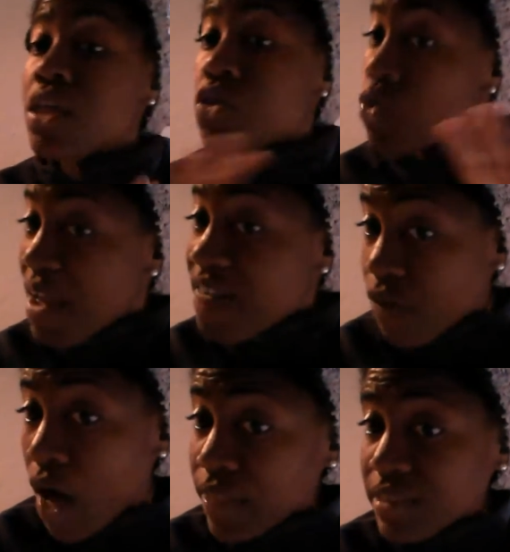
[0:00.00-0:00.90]
You may
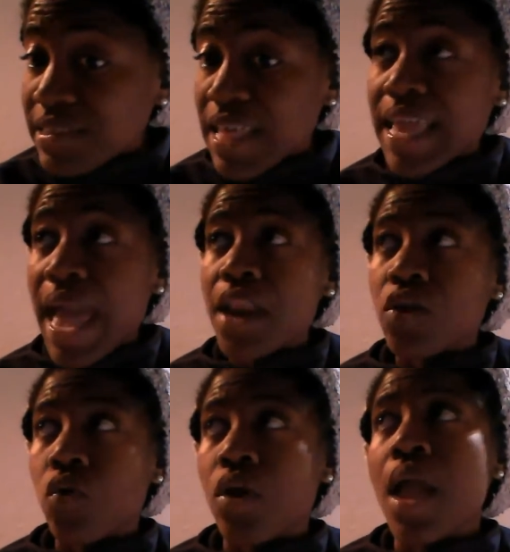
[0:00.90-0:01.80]
fall into that
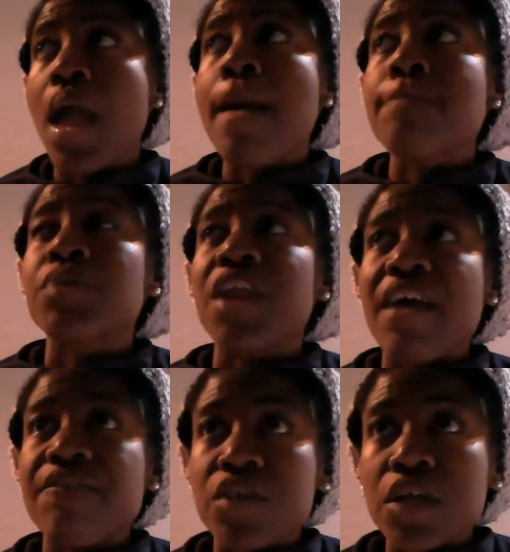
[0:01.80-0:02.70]
category, but
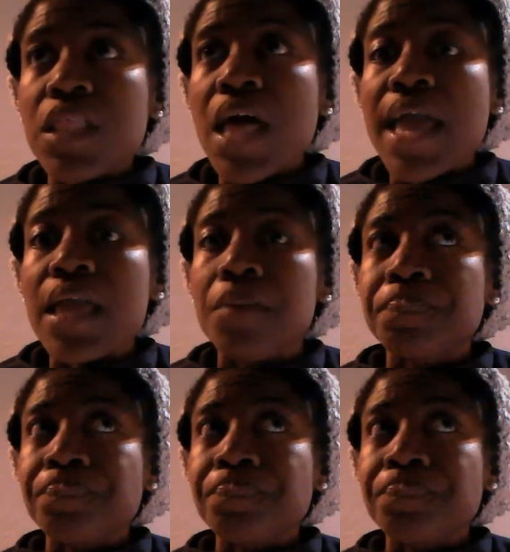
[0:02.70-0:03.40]
I feel like